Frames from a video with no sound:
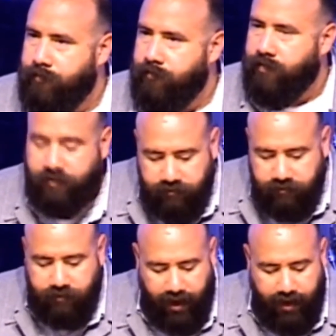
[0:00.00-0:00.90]
But this is
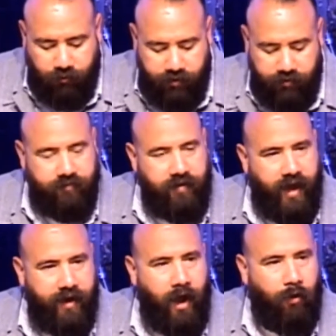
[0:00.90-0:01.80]
a time to
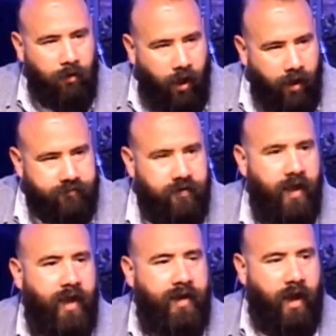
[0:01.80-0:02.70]
understand how lost
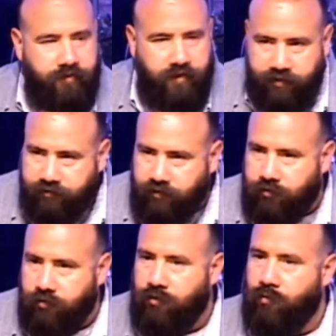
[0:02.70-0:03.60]
and how
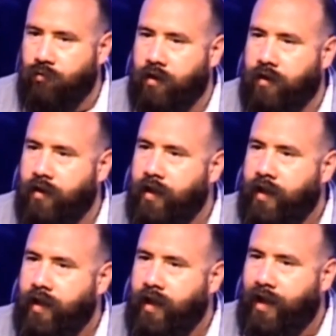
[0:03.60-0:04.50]
destitute you were
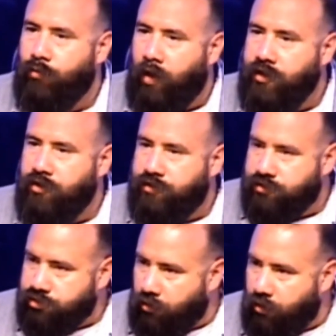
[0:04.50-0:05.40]
and what you
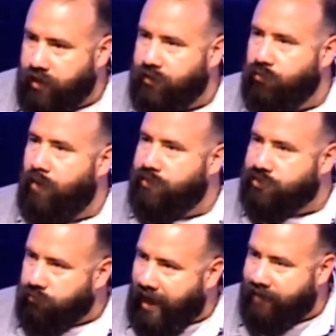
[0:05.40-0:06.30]
destroyed and what
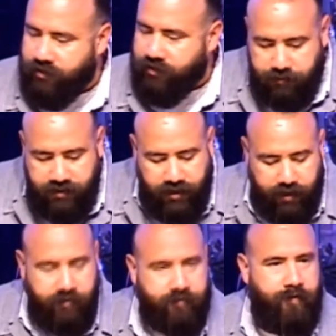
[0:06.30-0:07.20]
was ravaged. Let me tell
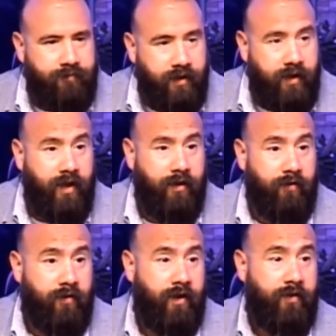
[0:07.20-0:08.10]
you something
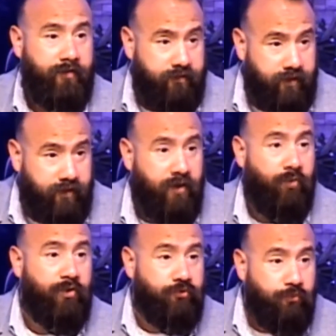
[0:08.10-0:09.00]
here
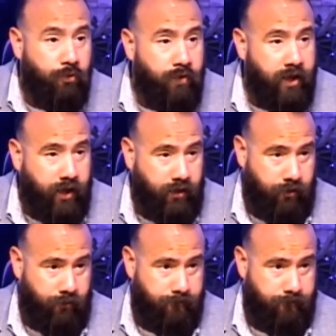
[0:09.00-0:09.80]
sin was ruining you.